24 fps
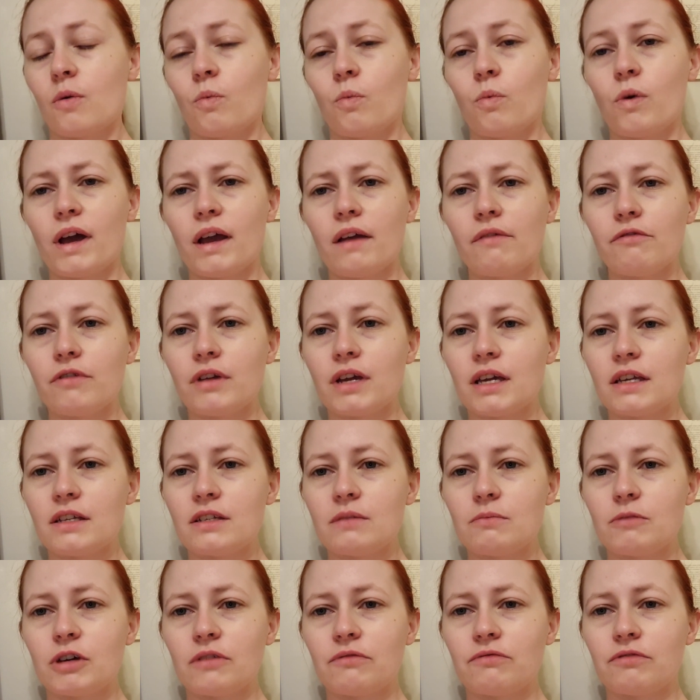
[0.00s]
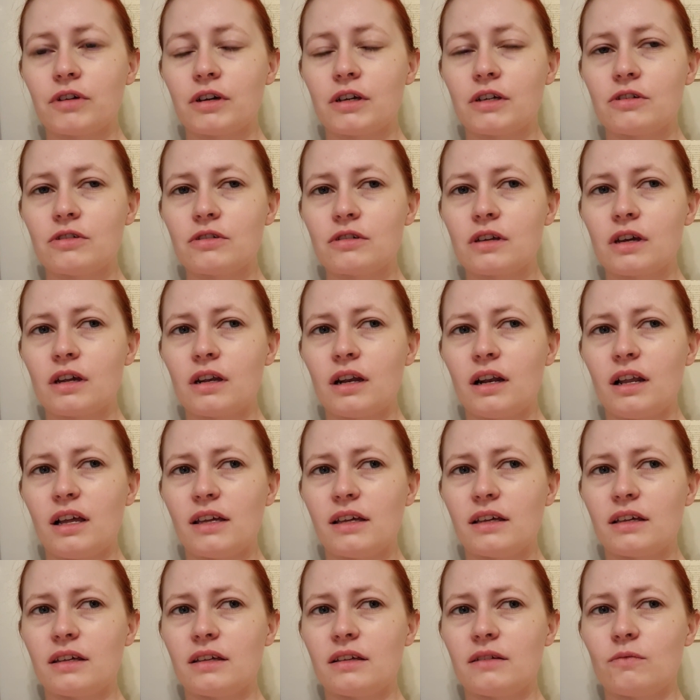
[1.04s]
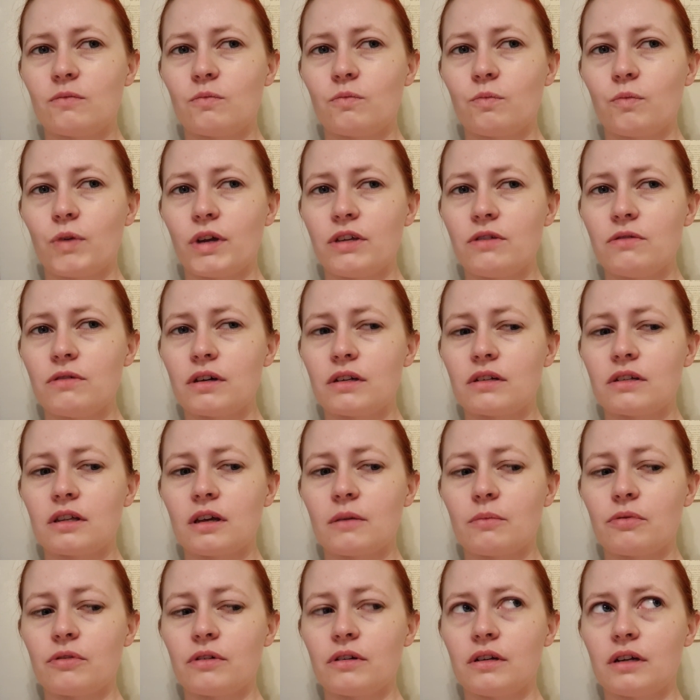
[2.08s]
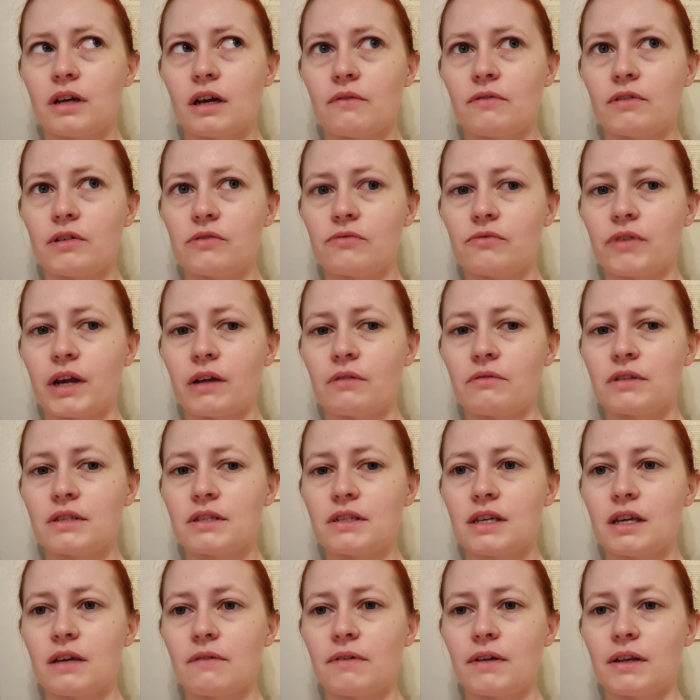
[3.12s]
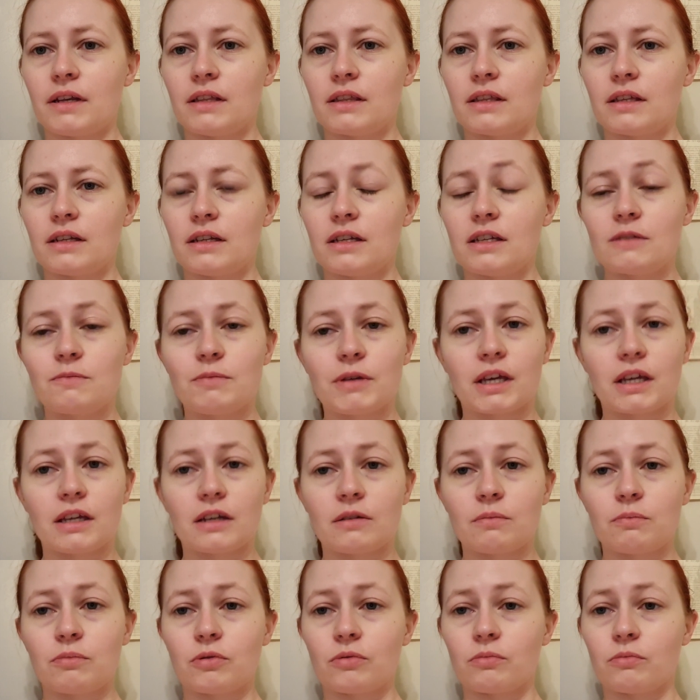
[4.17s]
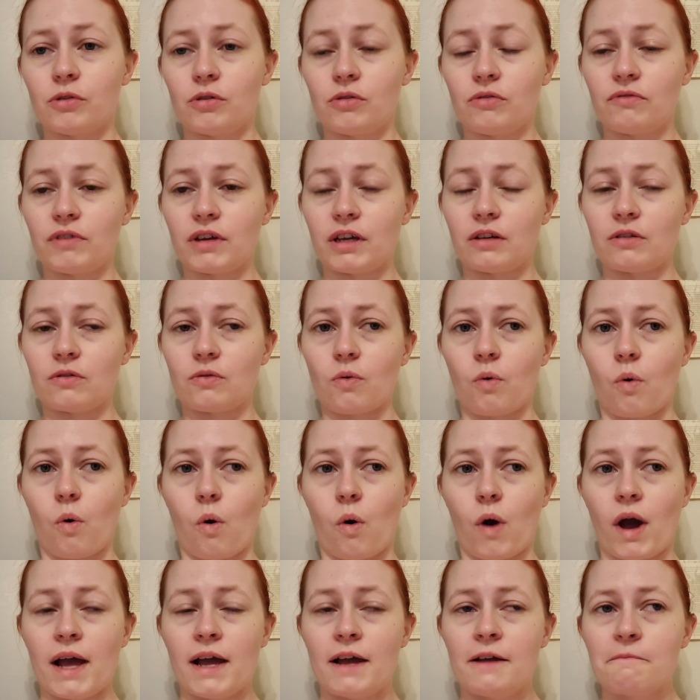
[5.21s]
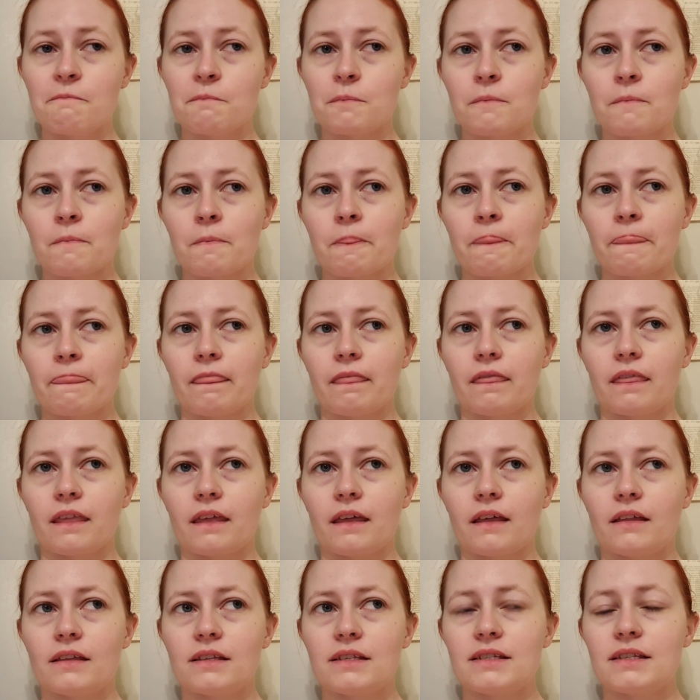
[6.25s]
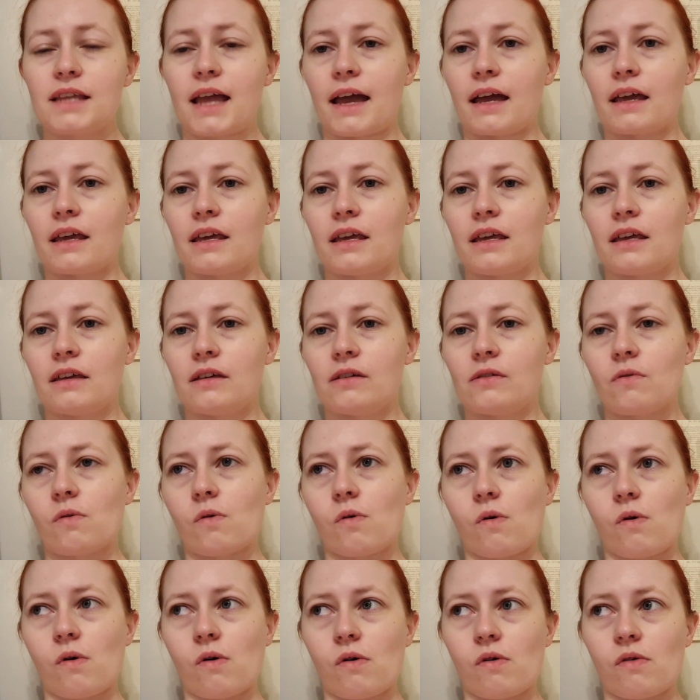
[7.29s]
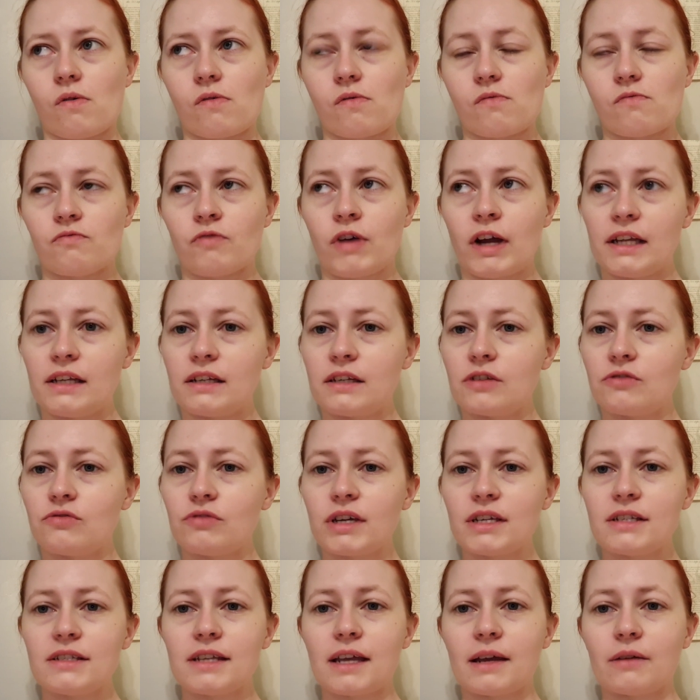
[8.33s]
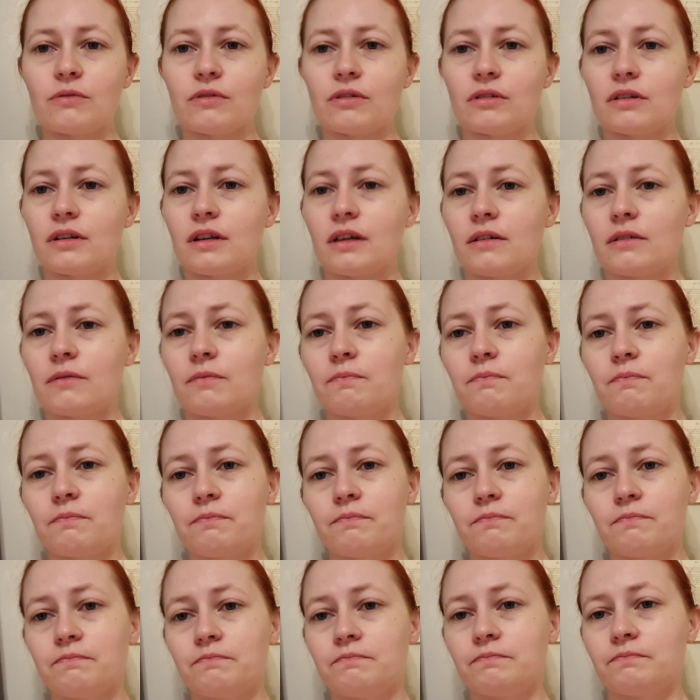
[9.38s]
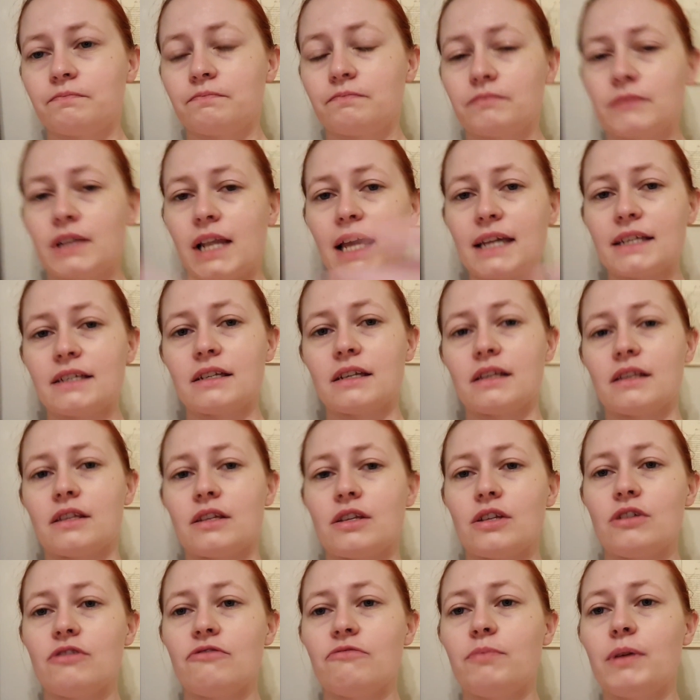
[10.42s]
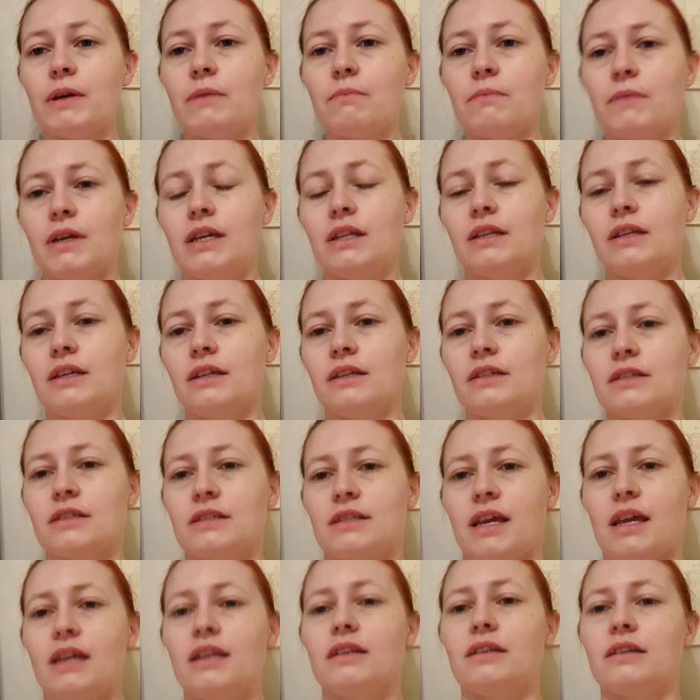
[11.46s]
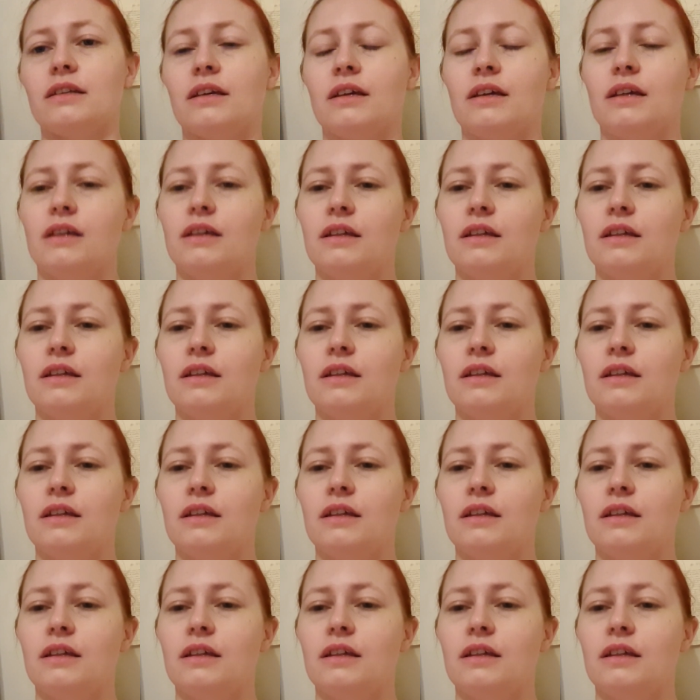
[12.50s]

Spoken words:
Whatever it is you might find, just kind of like, when you get to that point, have a look around and see if anything needs picking up or moving, or stacking, or writing an address down on a letter that you've been meaning to send.